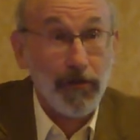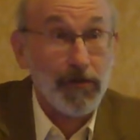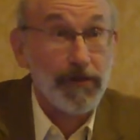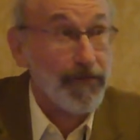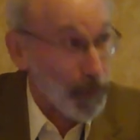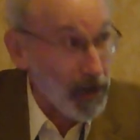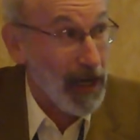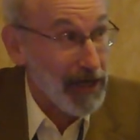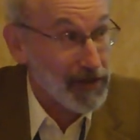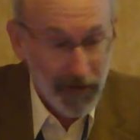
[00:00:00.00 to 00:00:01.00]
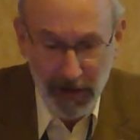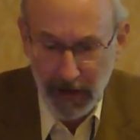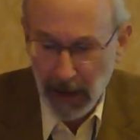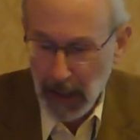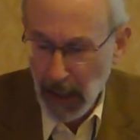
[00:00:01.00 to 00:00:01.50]
use
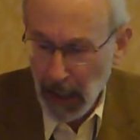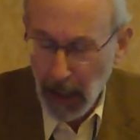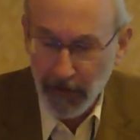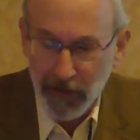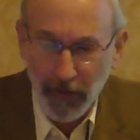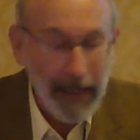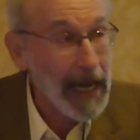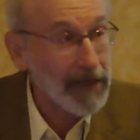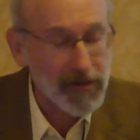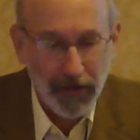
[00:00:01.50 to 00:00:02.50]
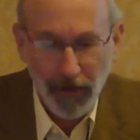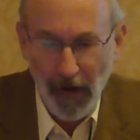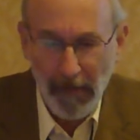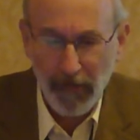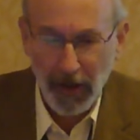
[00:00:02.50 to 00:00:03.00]
fertilizers to enhance their
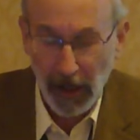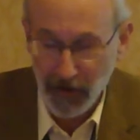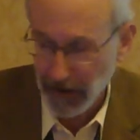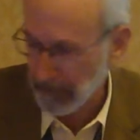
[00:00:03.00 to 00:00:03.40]
crop production.